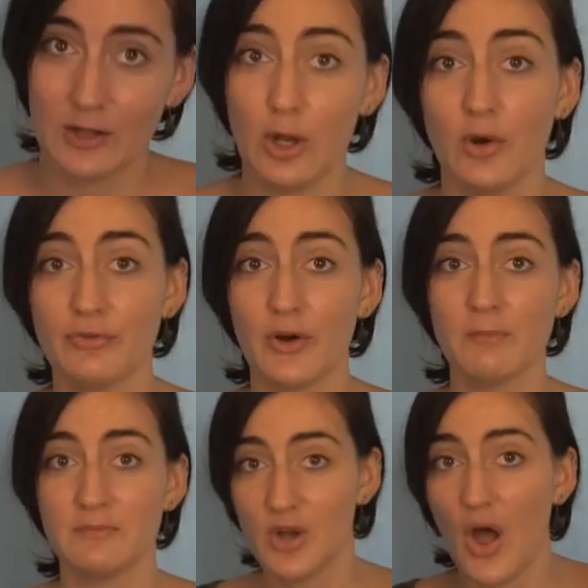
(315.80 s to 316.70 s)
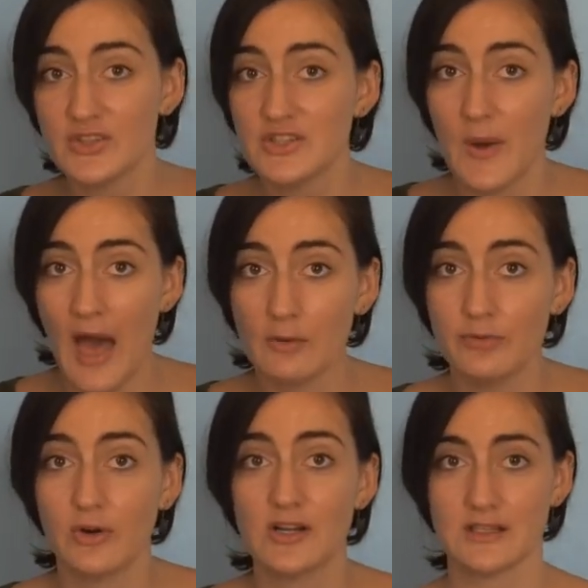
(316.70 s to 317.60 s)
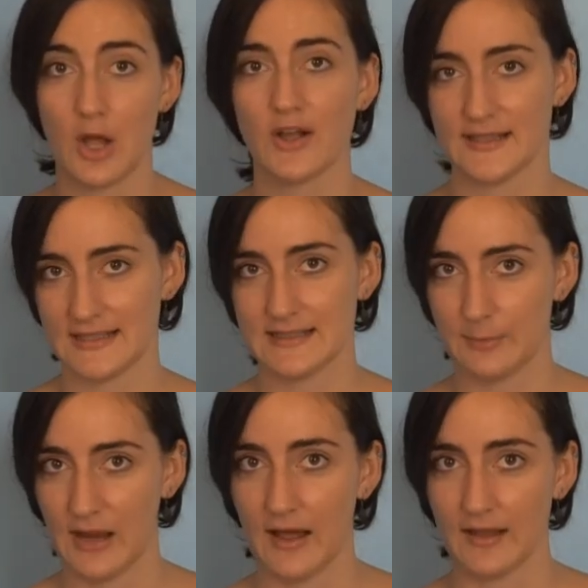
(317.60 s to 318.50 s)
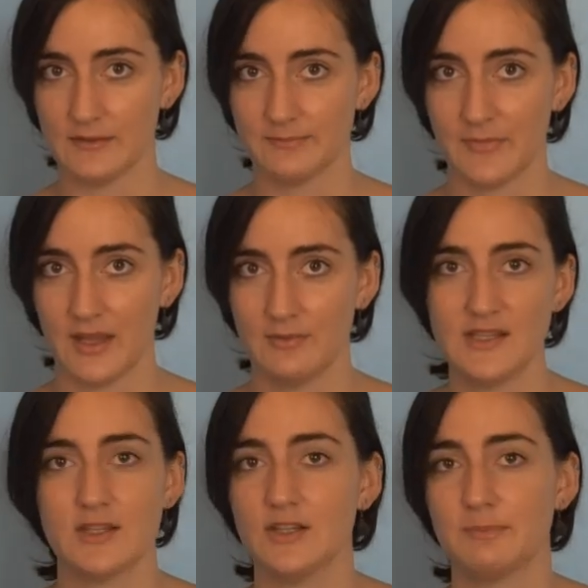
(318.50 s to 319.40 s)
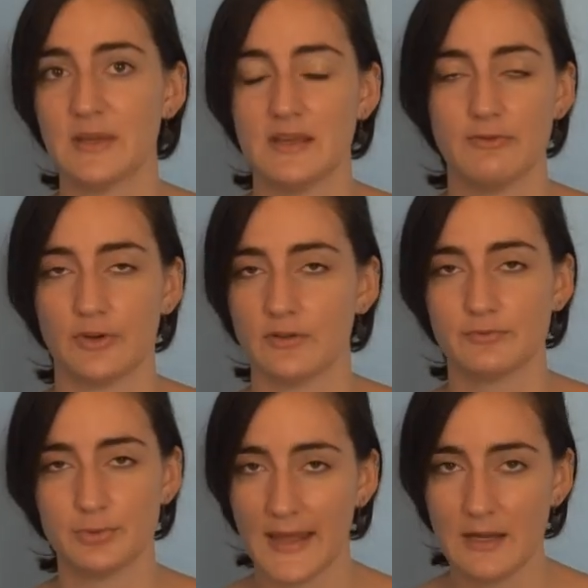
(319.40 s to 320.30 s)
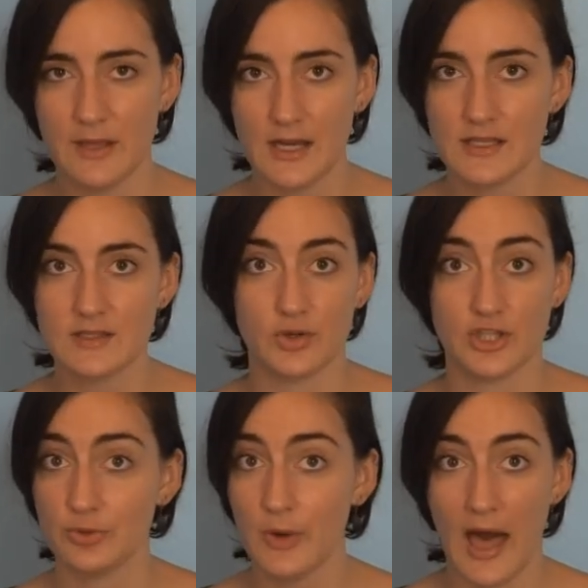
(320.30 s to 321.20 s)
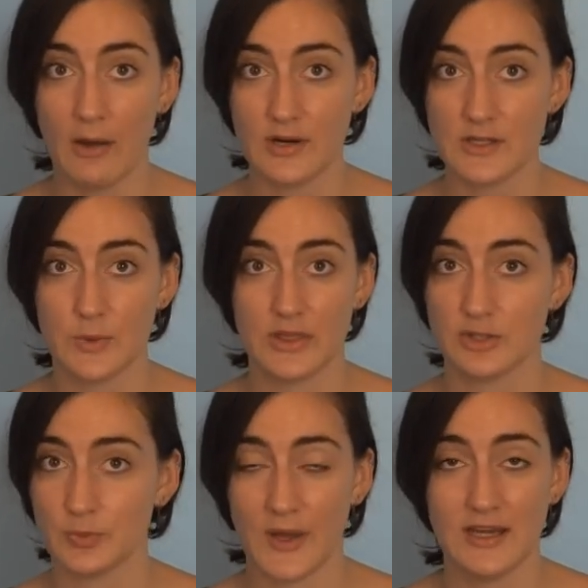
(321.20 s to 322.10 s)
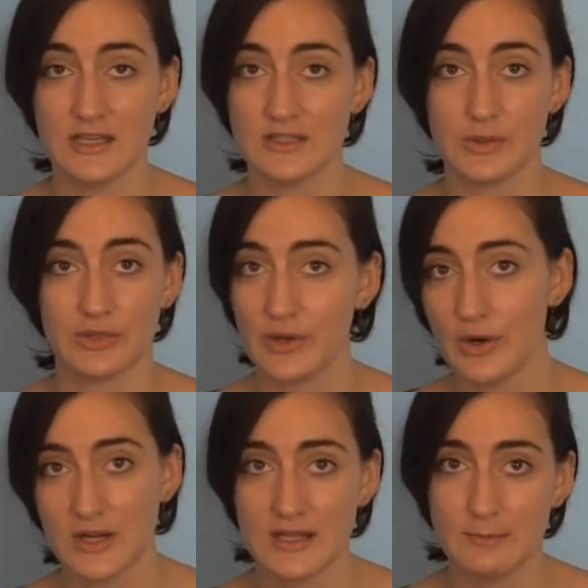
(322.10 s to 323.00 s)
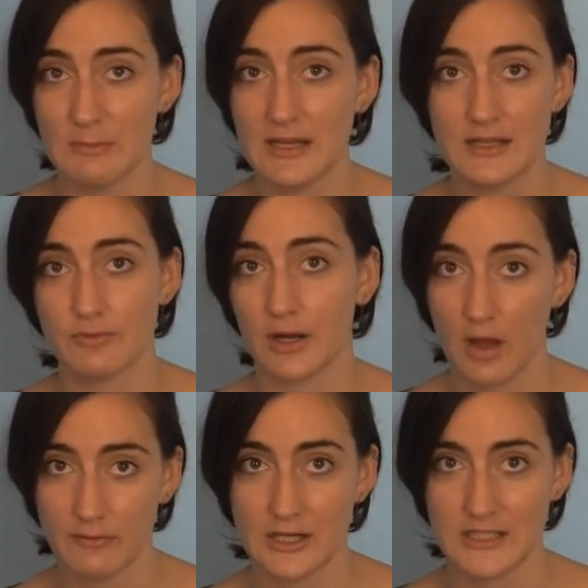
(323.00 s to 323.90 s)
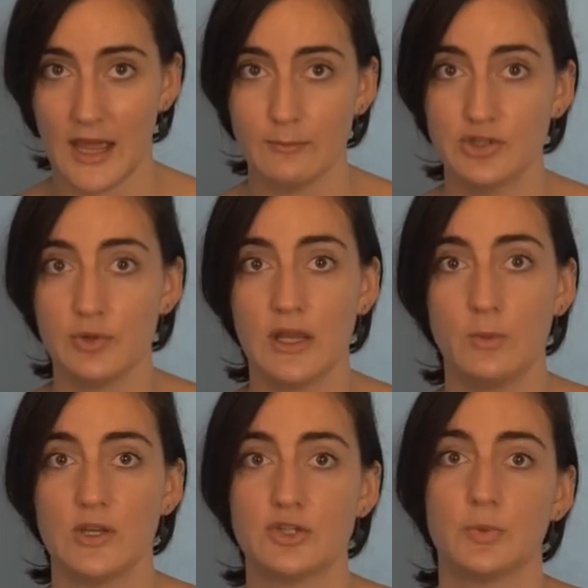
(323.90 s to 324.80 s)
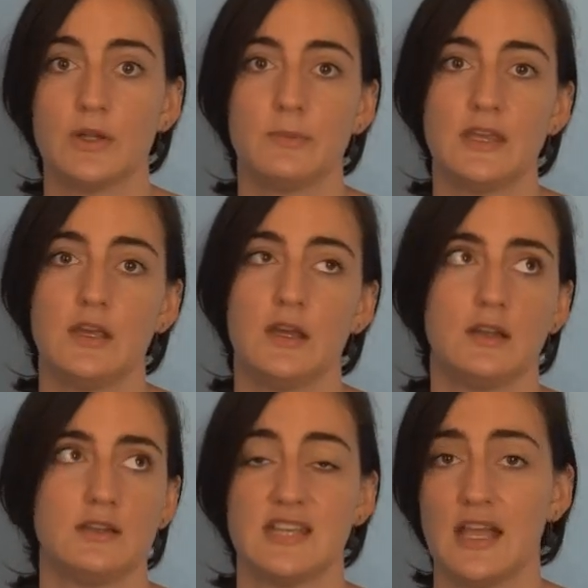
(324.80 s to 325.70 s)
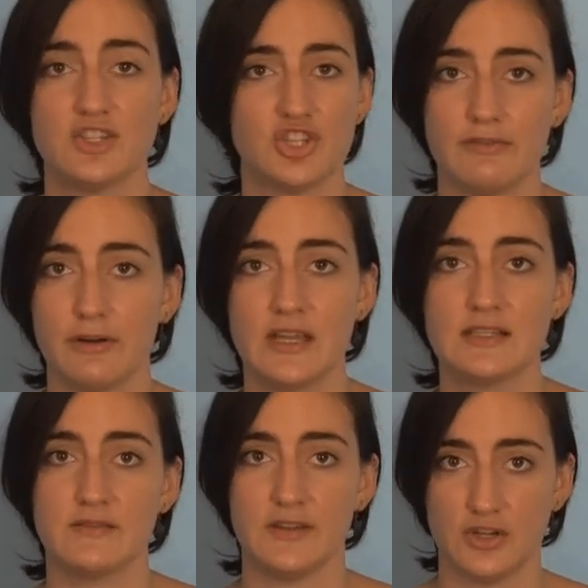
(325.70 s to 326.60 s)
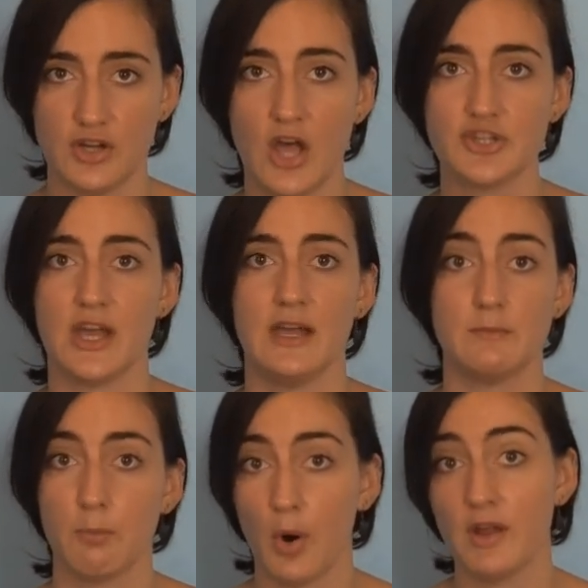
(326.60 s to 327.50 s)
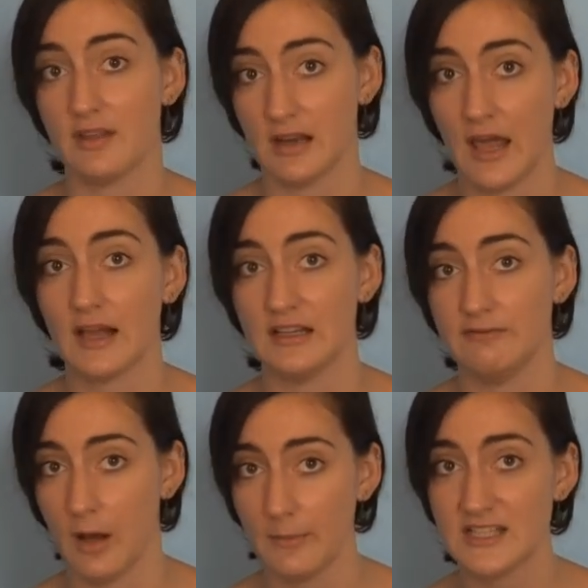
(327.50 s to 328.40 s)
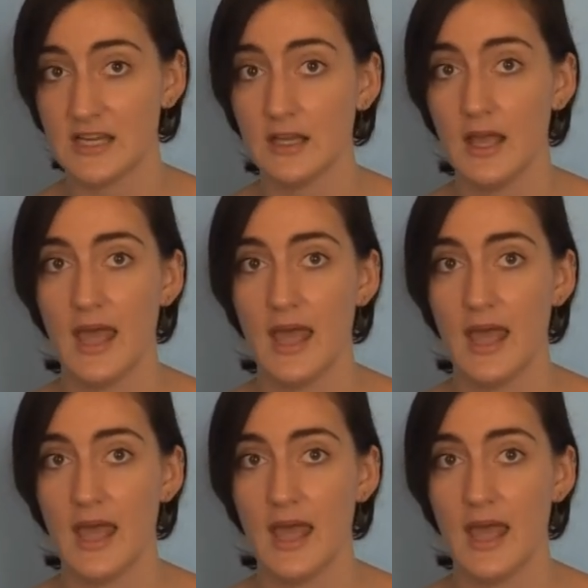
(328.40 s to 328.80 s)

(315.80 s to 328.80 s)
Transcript: Chloroform knocks you out for as long as it's applied. This could be for 20 minutes or 2 hours with a 20 to 30 minute recovery time during which will be an intense shivering, severe nausea and more than likely vomiting